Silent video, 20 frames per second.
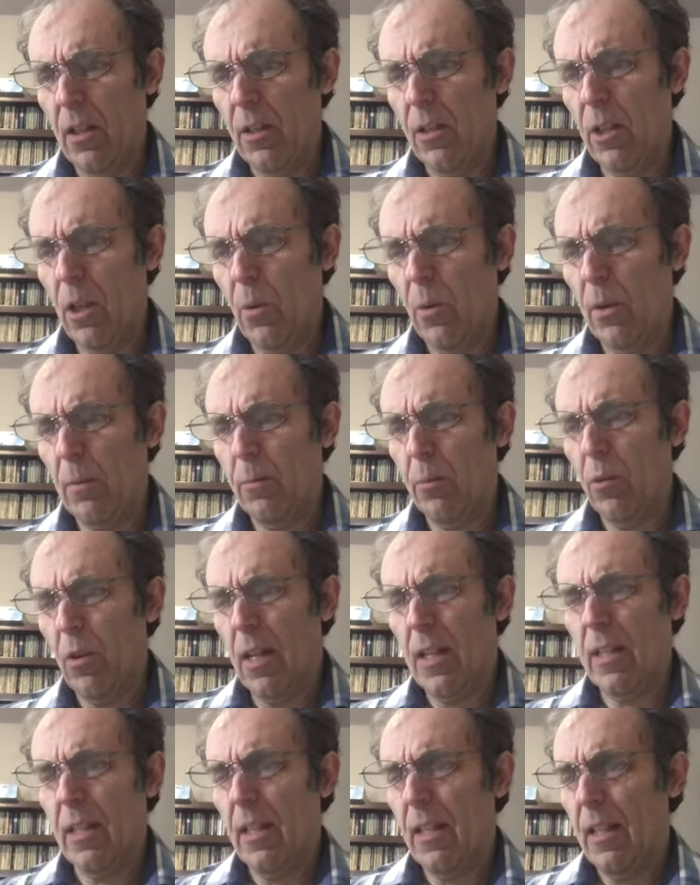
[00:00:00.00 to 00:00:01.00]
No one
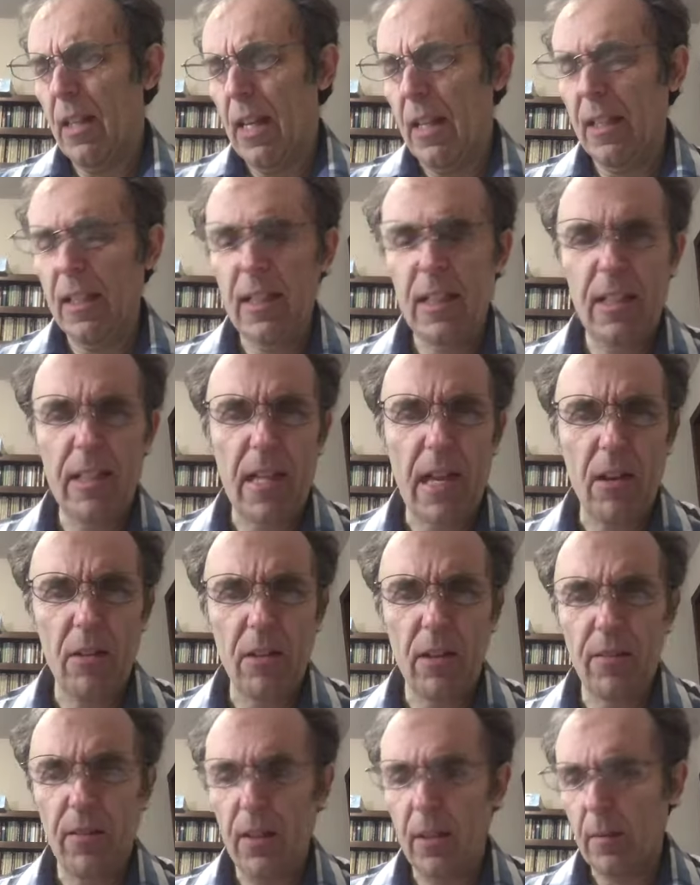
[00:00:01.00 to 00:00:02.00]
present had any doubt
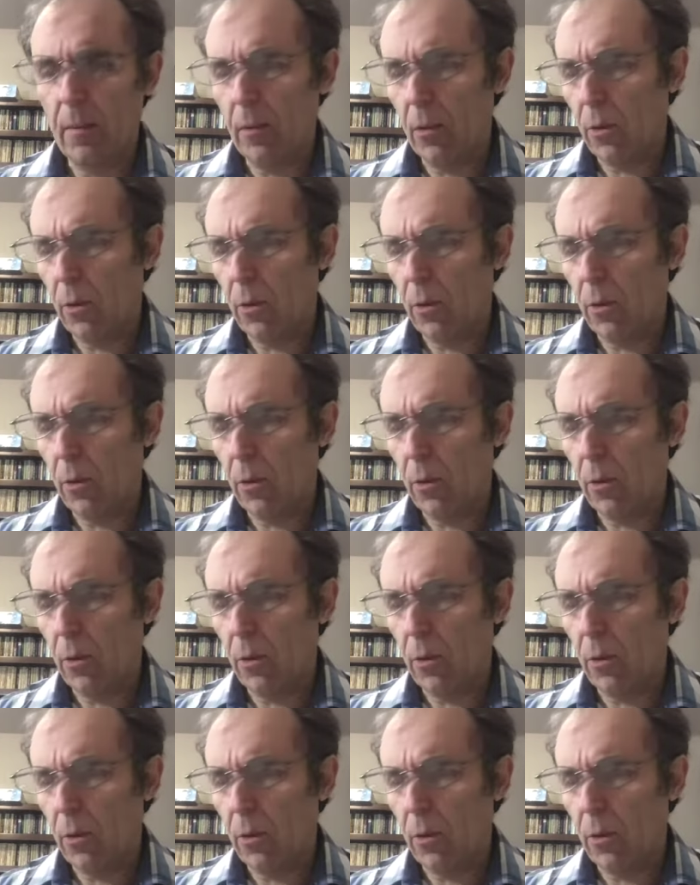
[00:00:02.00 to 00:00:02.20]
of it.